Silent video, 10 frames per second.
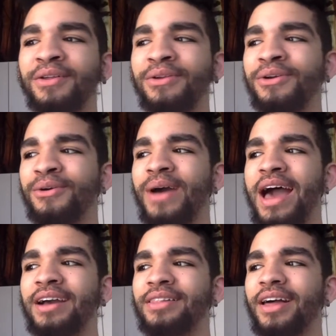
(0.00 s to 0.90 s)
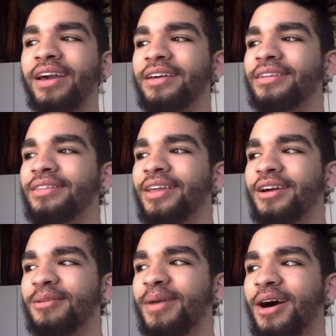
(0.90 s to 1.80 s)
who act like
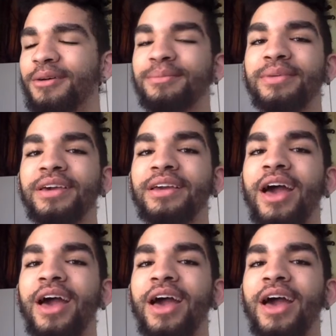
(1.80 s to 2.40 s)
they're about being